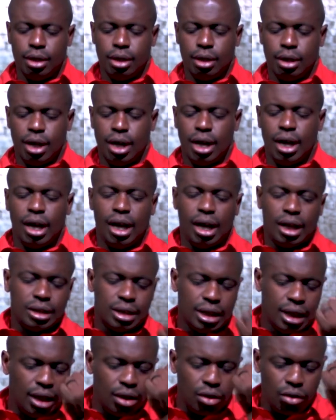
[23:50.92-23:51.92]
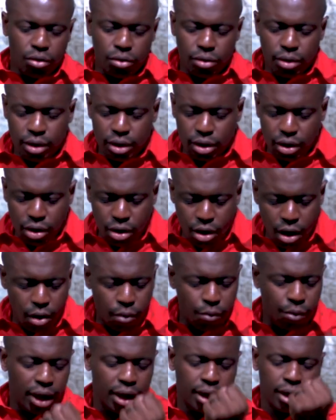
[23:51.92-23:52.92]
that it is in Your
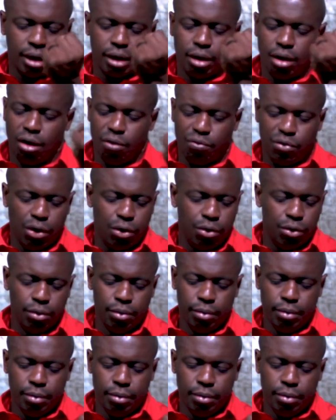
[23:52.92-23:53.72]
knowing of You,